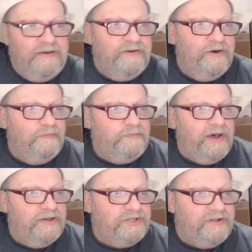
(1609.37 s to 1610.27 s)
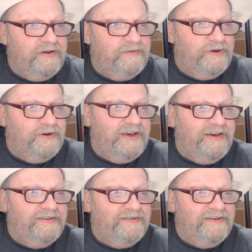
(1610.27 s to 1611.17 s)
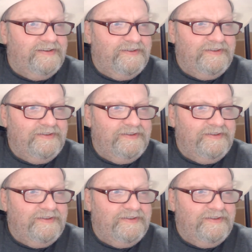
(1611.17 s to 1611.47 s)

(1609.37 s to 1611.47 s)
At best, I might hit the